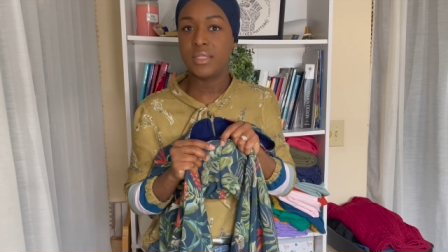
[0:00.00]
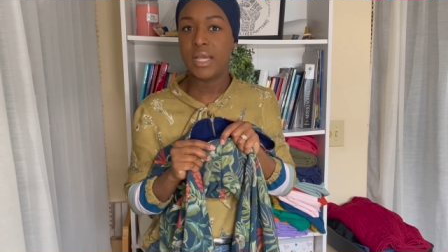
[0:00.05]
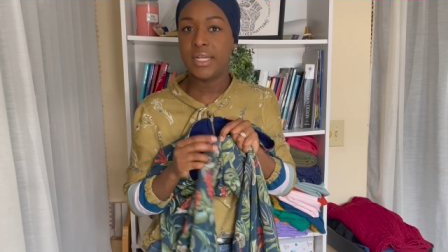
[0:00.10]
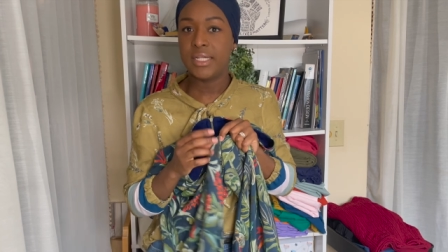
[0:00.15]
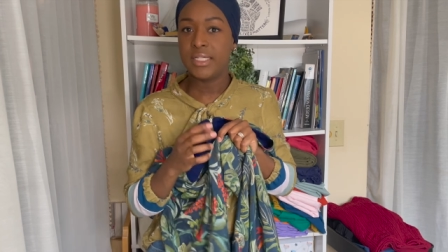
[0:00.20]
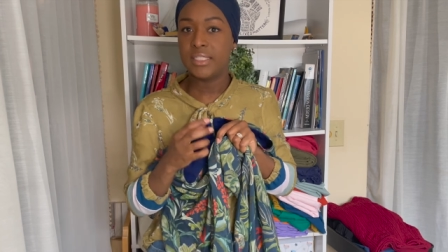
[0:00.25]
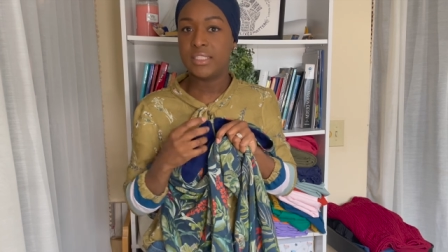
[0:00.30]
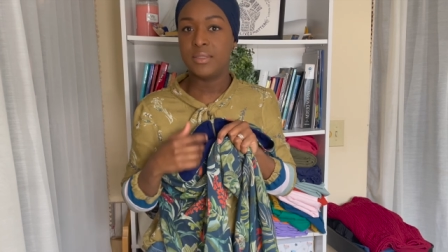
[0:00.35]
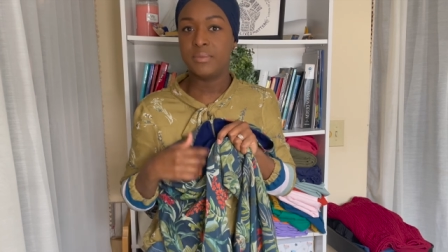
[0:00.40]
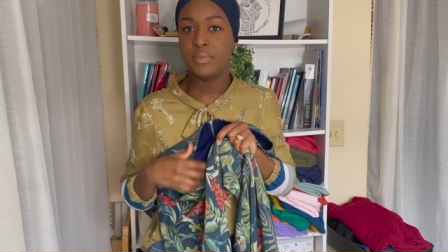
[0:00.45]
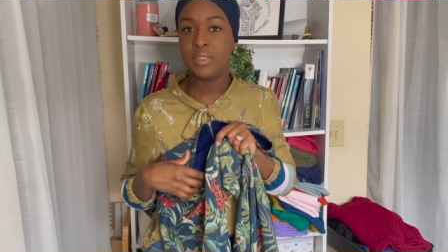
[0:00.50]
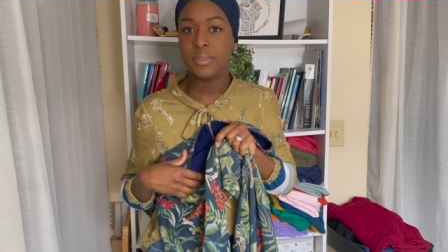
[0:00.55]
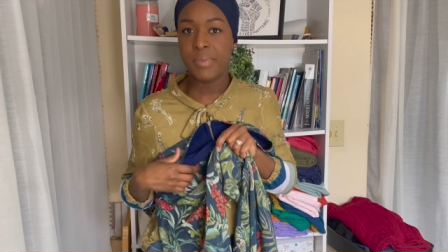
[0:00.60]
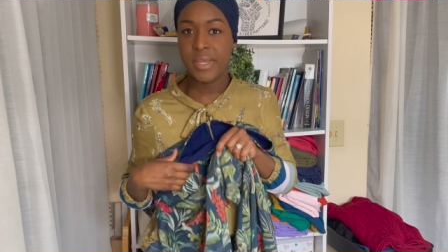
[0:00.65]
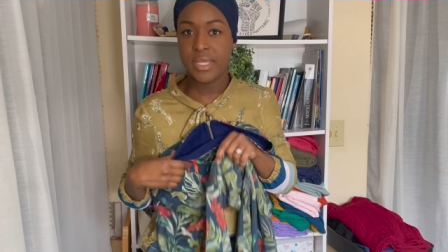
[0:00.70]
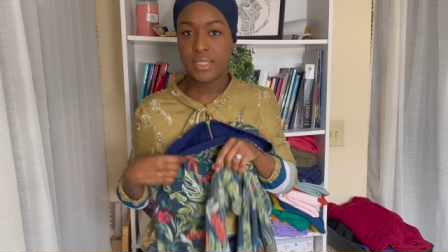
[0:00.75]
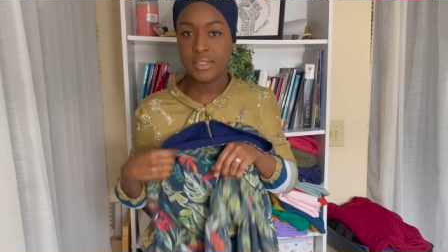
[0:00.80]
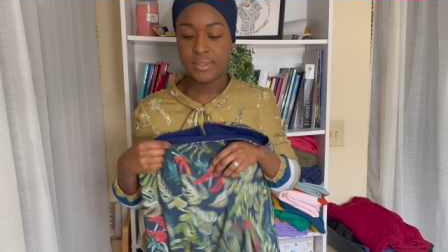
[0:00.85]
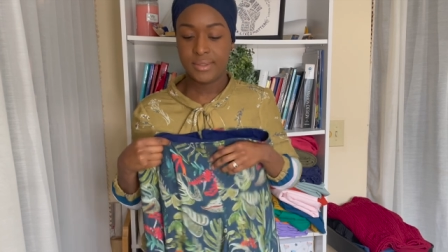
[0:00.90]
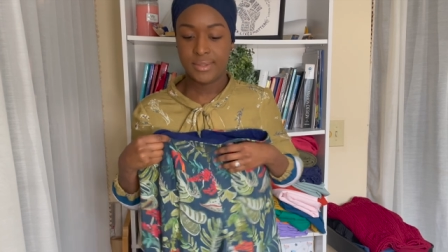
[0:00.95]
I need some
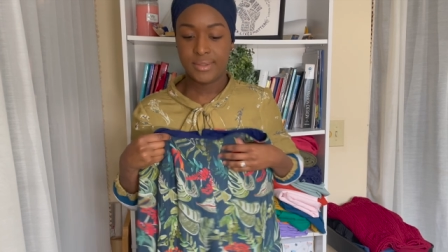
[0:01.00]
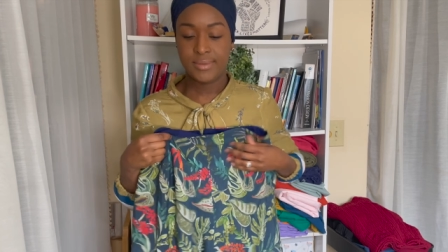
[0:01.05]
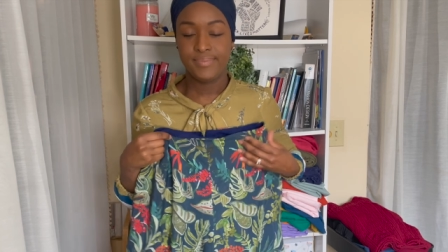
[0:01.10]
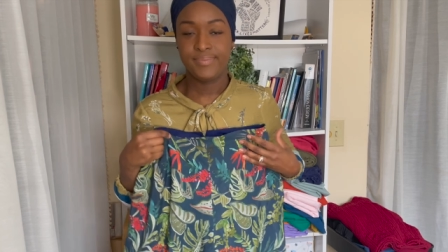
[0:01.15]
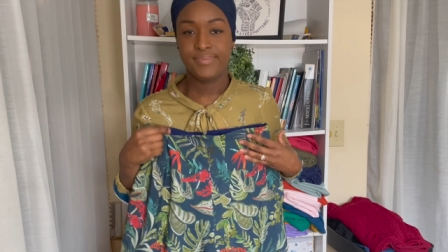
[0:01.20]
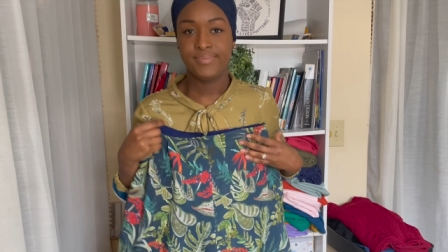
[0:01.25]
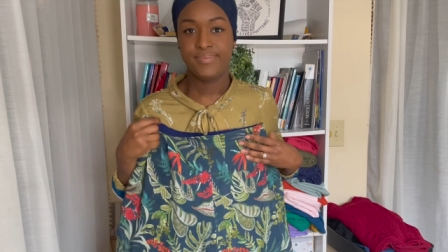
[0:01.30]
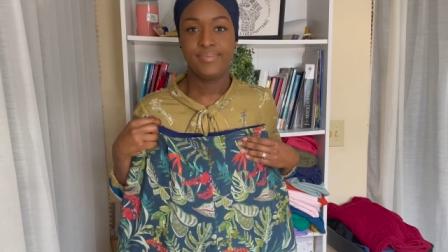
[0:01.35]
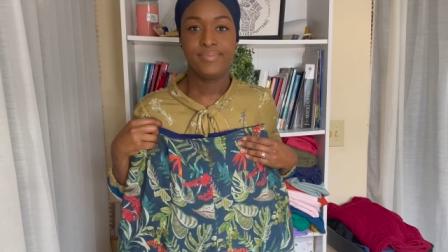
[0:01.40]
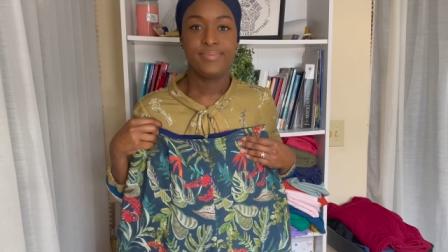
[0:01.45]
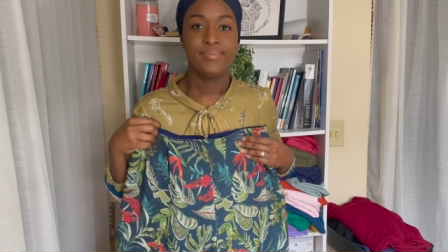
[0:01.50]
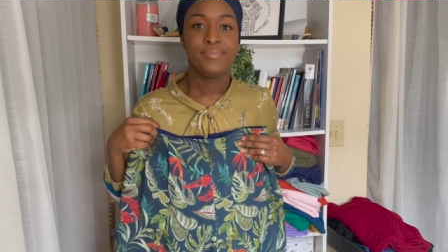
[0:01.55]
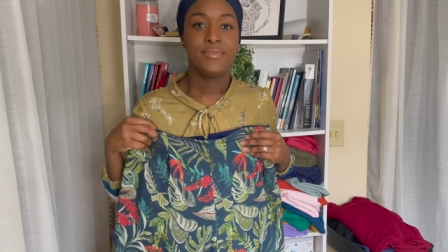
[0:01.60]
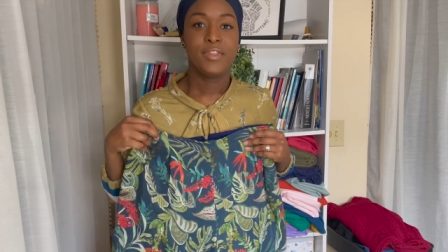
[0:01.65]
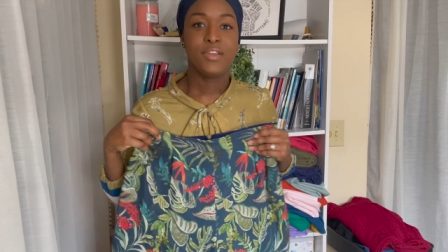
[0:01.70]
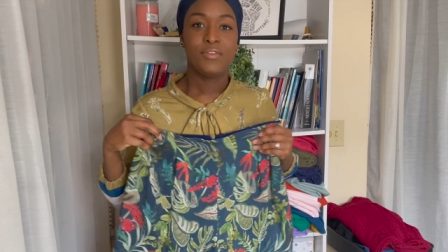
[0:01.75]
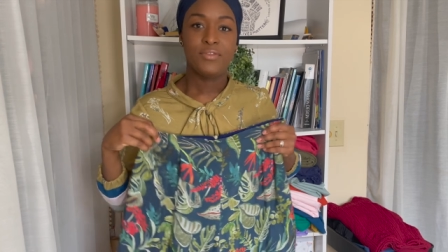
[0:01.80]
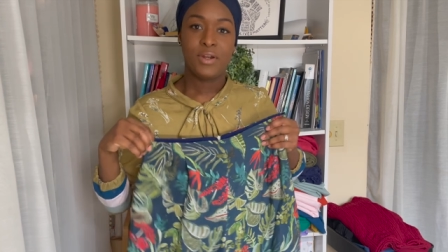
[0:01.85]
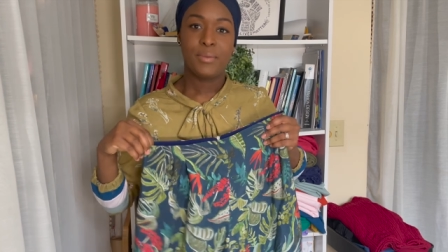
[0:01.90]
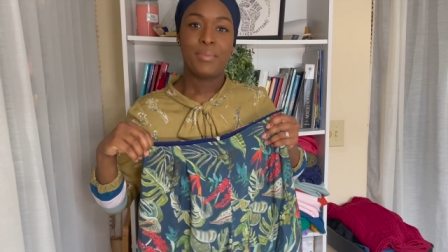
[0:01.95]
space
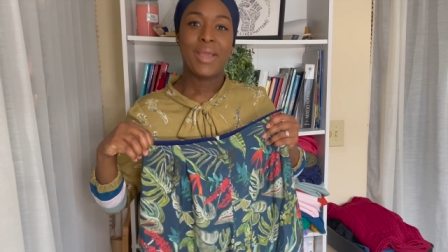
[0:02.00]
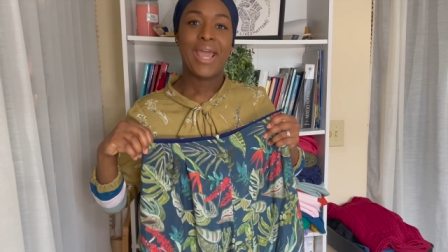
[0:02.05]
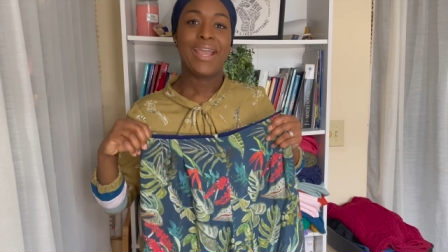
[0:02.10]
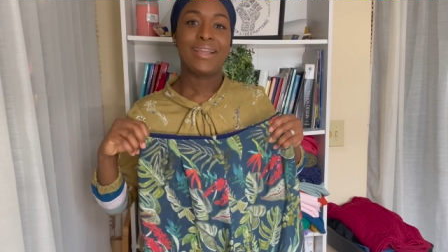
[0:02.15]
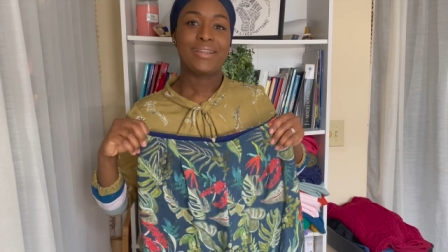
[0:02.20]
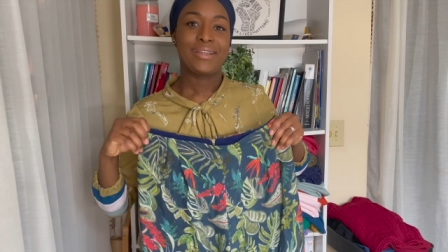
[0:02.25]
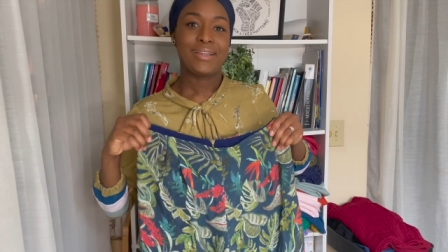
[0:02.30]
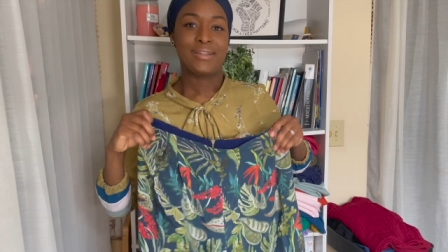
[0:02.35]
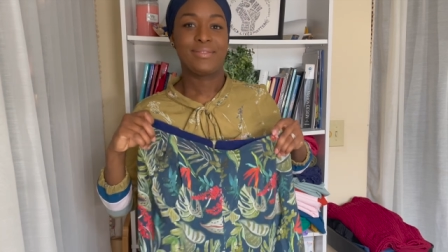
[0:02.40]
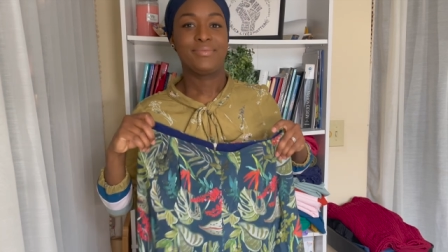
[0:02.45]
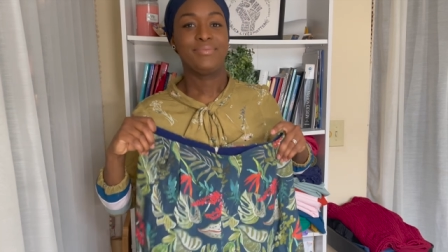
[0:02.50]
for the back.